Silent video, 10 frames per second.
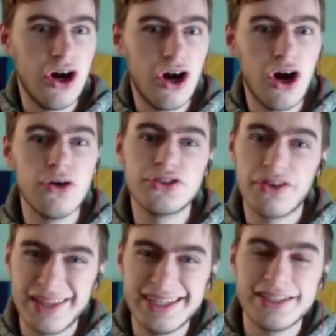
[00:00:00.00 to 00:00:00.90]
oh, so
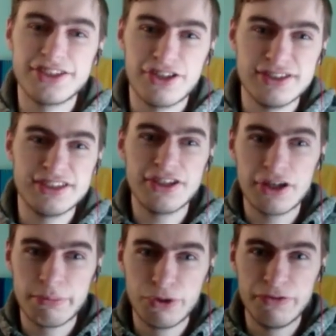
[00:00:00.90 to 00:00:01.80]
this is a
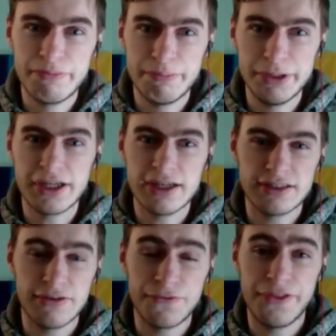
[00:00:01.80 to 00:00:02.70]
good move because
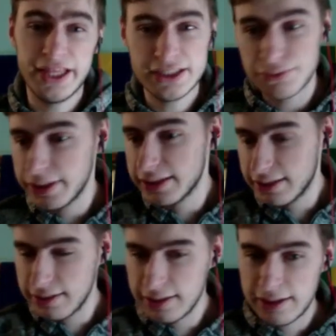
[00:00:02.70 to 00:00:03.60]
of this
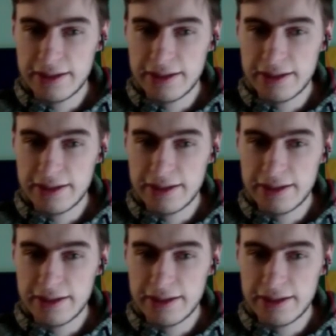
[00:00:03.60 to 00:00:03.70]
reason,